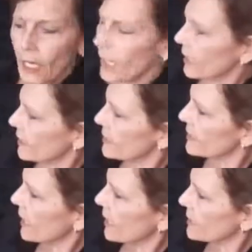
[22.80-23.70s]
I had
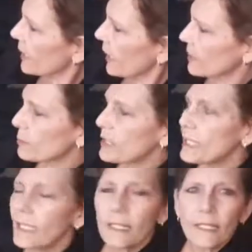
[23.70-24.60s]
said at the
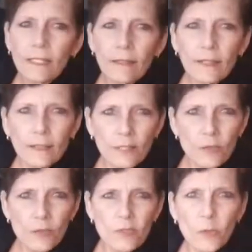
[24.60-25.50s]
beginning that
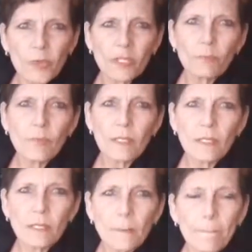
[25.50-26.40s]
this was going to
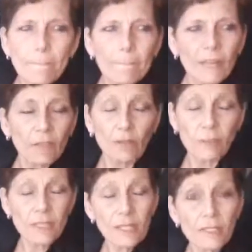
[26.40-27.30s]
be, from
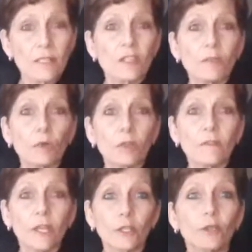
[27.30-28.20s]
a distance, more of
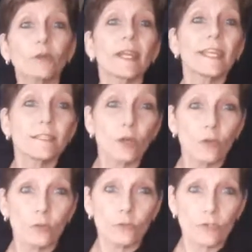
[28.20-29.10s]
a gray
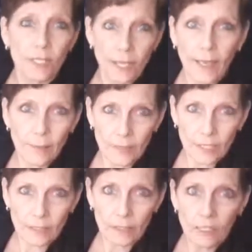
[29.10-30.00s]
toned
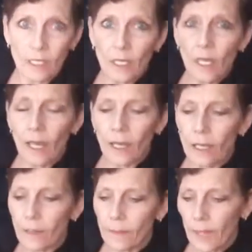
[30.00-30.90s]
cabinet.
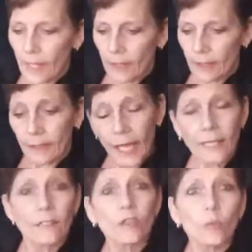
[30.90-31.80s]
Um, and
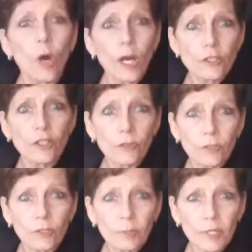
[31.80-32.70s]
that's the wash that we're
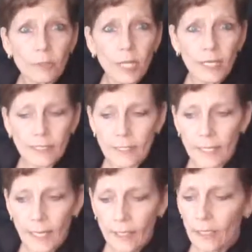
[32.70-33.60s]
going to be applying
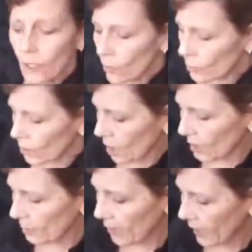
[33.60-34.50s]
today. We're
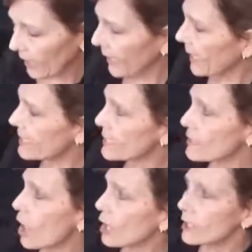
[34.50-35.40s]
not applying a
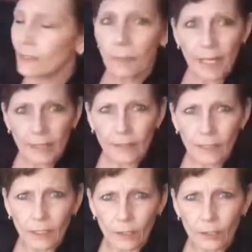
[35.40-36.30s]
solid paint
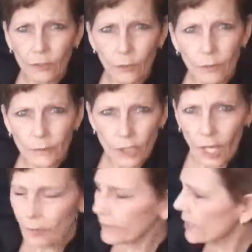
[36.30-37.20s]
color over
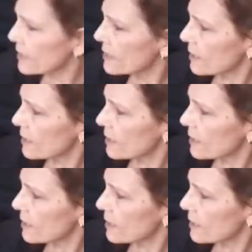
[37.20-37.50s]
top of this.